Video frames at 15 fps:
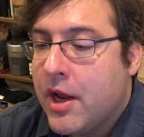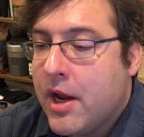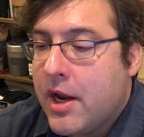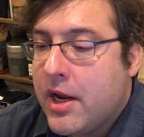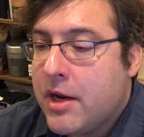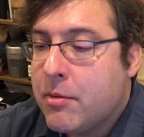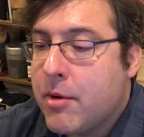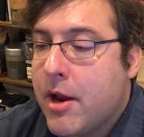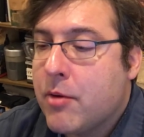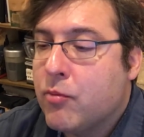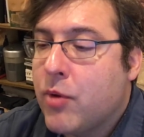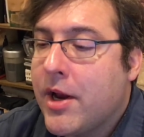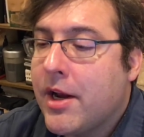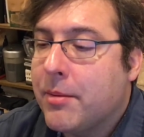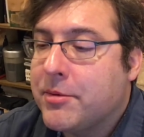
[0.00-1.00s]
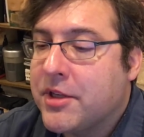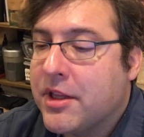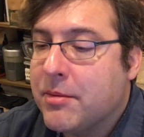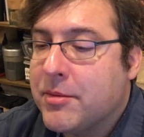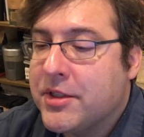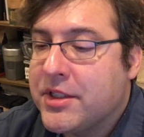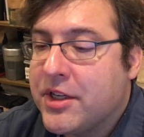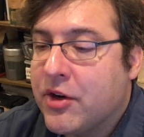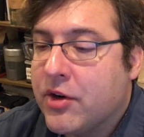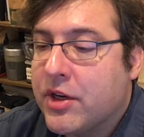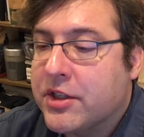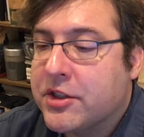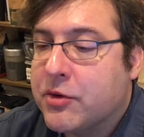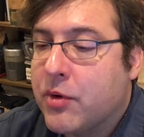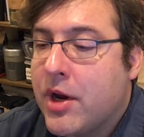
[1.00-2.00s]
He ran right up to the
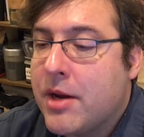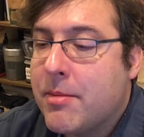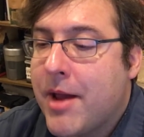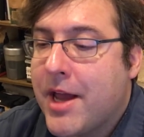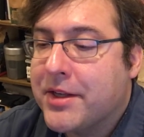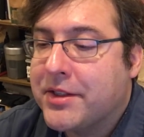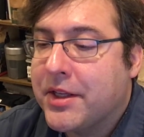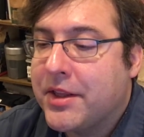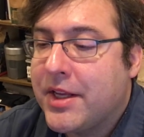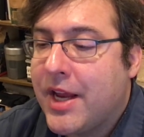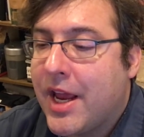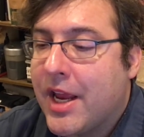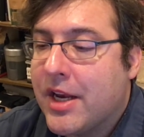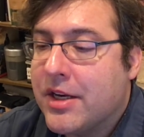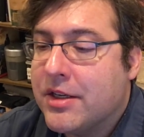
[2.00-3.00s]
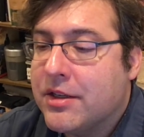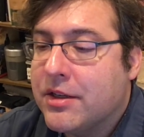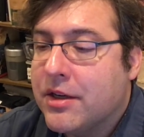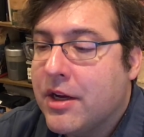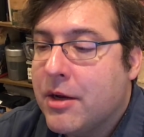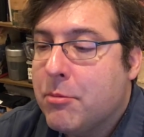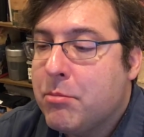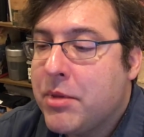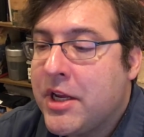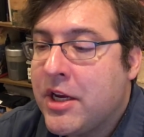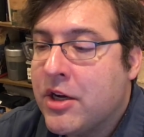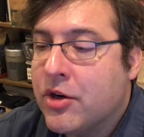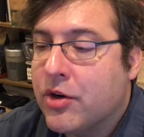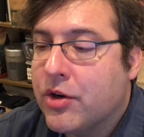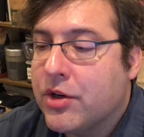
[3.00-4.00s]
mysterious grey mass at the end,
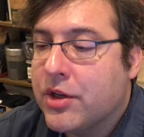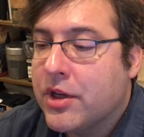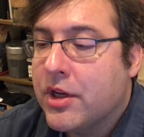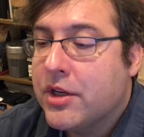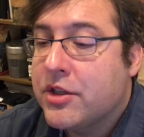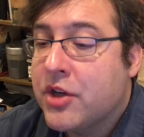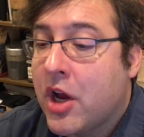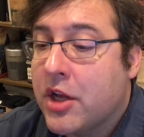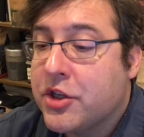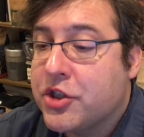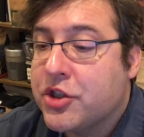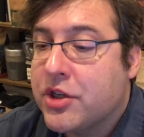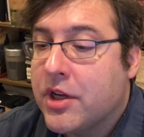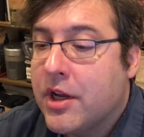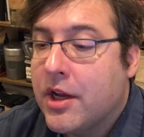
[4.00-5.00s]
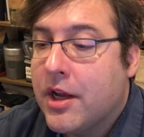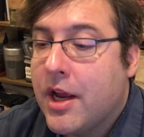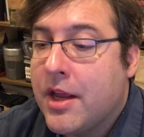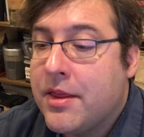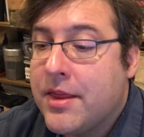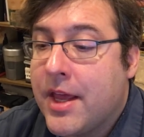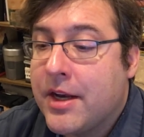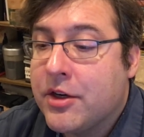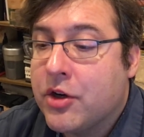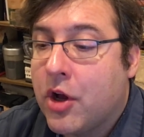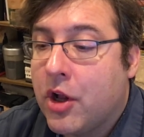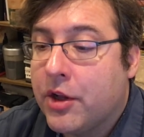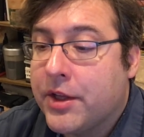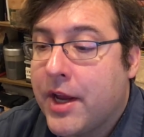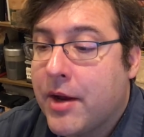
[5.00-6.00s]
peered, touched, and then
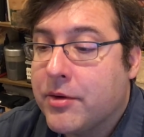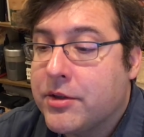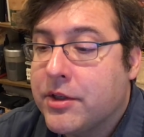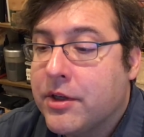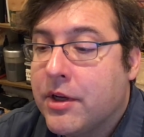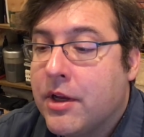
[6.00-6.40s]
called out,